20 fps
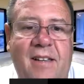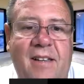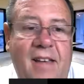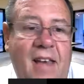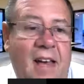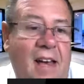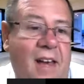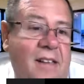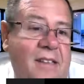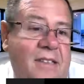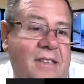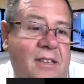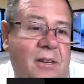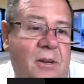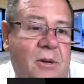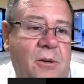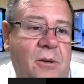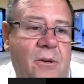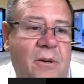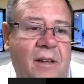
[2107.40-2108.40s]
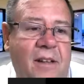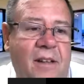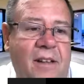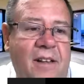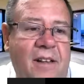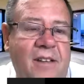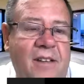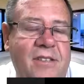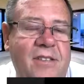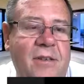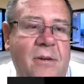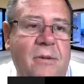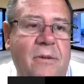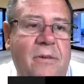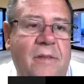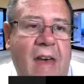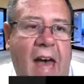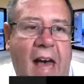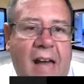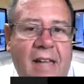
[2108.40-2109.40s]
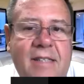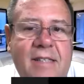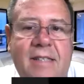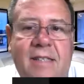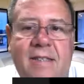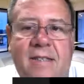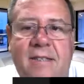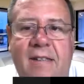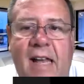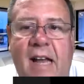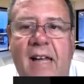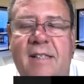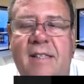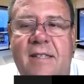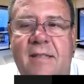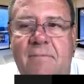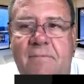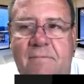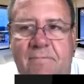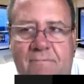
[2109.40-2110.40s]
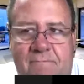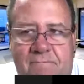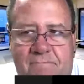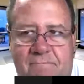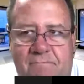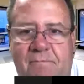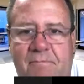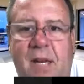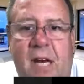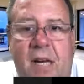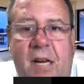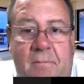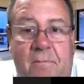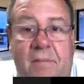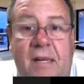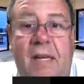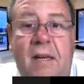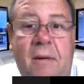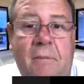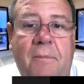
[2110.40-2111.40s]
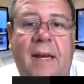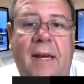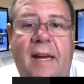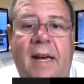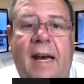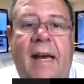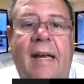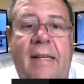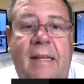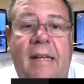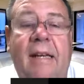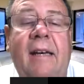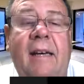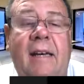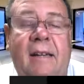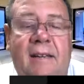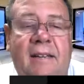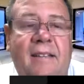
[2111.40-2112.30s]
Yeah. So that's going to be your big idea.